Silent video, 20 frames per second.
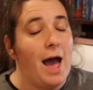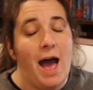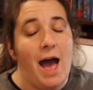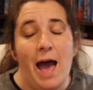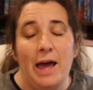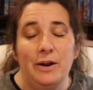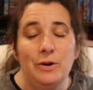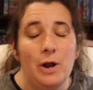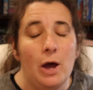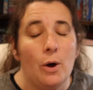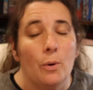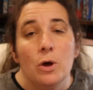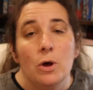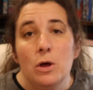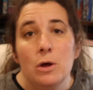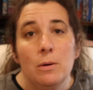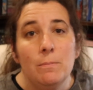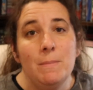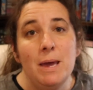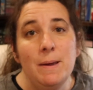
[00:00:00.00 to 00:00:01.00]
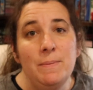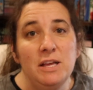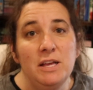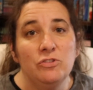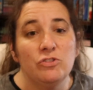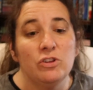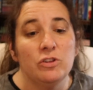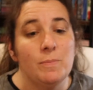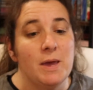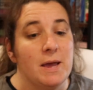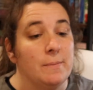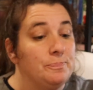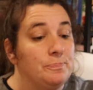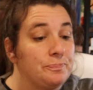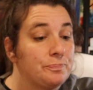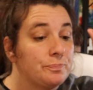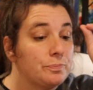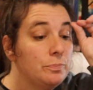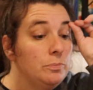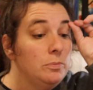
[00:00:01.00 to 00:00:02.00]
I don't know. Maybe it's just me.
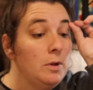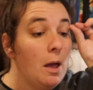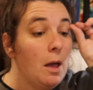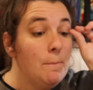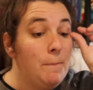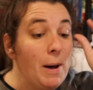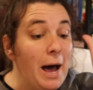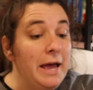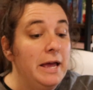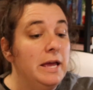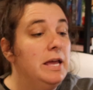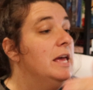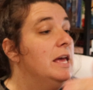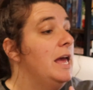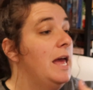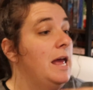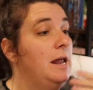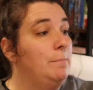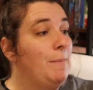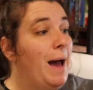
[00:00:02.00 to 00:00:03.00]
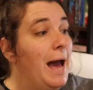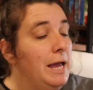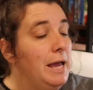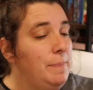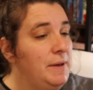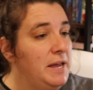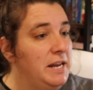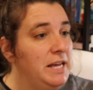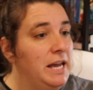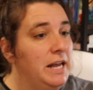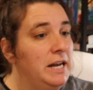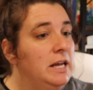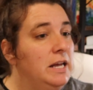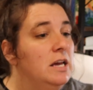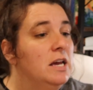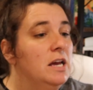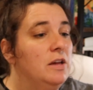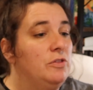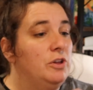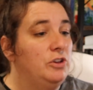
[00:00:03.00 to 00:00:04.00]
But in my opinion,
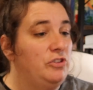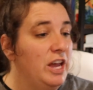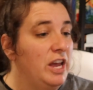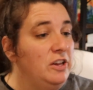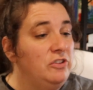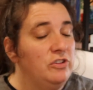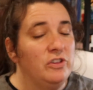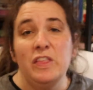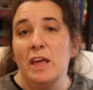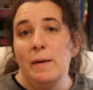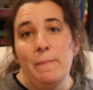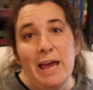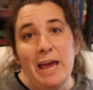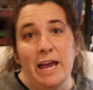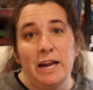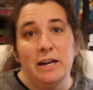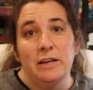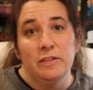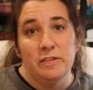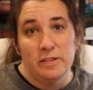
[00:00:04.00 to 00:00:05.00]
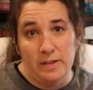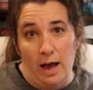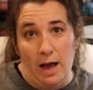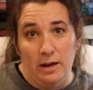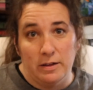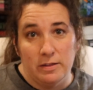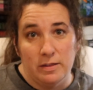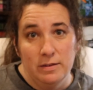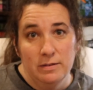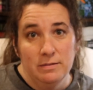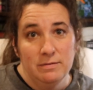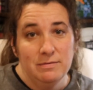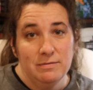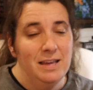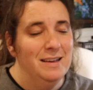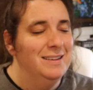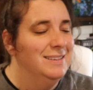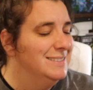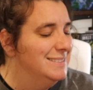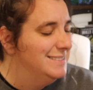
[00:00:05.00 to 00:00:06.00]
the changes they made sucked.
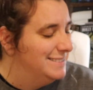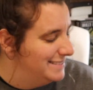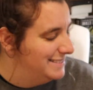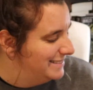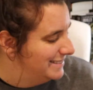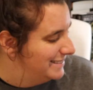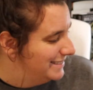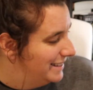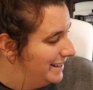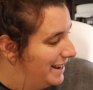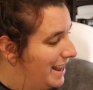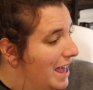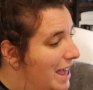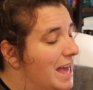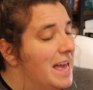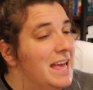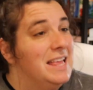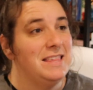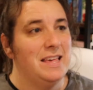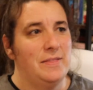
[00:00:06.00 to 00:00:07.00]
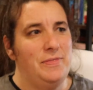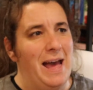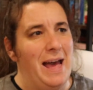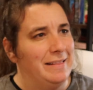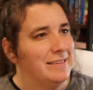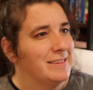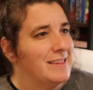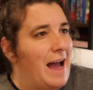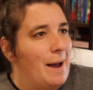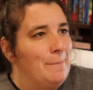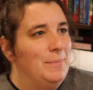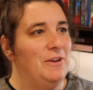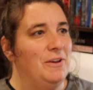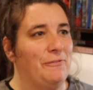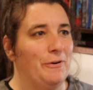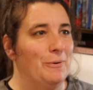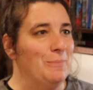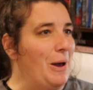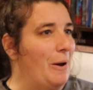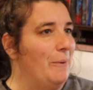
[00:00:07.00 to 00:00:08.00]
Did that stop me
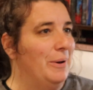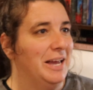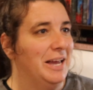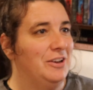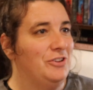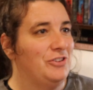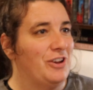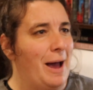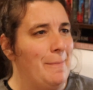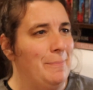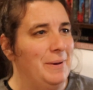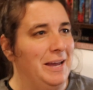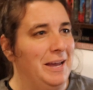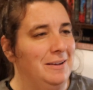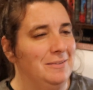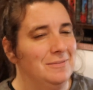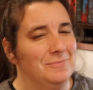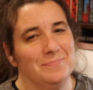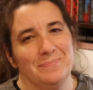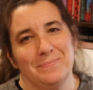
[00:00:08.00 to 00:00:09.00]
from going and shopping?